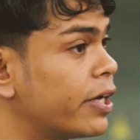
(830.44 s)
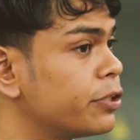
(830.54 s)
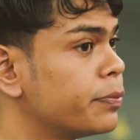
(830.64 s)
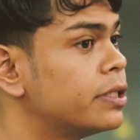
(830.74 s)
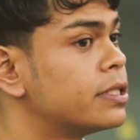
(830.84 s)

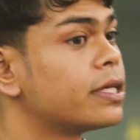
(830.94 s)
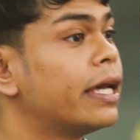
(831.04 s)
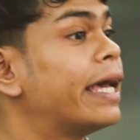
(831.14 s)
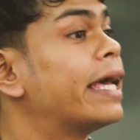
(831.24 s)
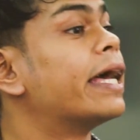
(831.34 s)
vitamins.
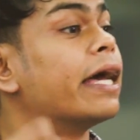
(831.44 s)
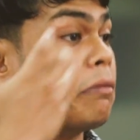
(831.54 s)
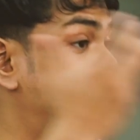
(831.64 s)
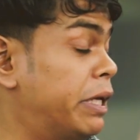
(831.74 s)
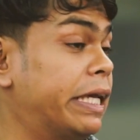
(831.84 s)

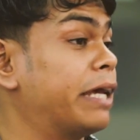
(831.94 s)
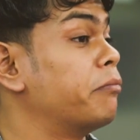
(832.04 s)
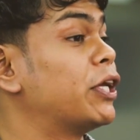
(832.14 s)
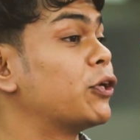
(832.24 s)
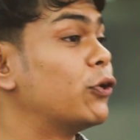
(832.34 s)
It
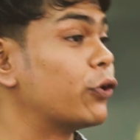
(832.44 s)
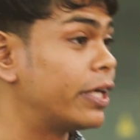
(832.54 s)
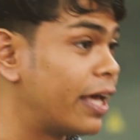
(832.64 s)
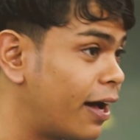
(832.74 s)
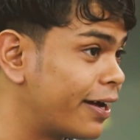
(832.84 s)
can make you look
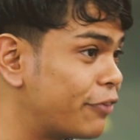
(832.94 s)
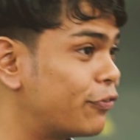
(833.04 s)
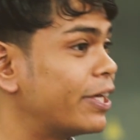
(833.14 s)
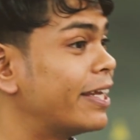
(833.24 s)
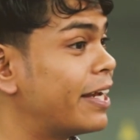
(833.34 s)
young
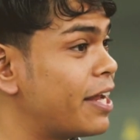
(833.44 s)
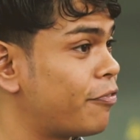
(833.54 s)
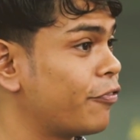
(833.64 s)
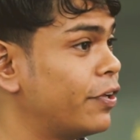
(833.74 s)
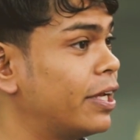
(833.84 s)
if you eat
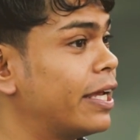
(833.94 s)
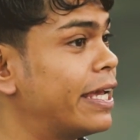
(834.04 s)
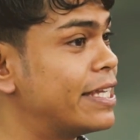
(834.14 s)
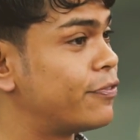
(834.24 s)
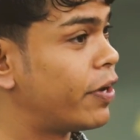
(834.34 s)
enough of it.
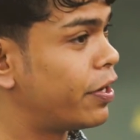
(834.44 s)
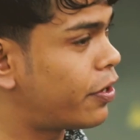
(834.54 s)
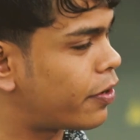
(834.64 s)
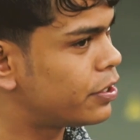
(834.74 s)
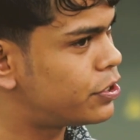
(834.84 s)
It's very
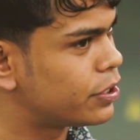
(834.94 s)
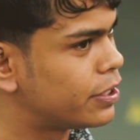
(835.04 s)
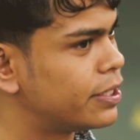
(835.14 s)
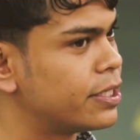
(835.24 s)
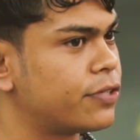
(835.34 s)

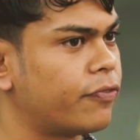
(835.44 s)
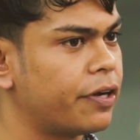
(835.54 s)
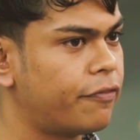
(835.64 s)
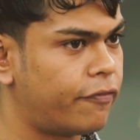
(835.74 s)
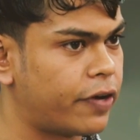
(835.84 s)
crunchy, it's
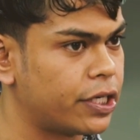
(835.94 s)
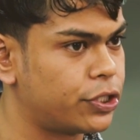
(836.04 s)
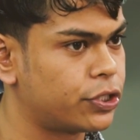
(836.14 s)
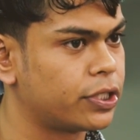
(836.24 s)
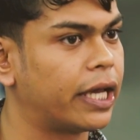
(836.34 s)
very
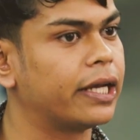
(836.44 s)
fresh,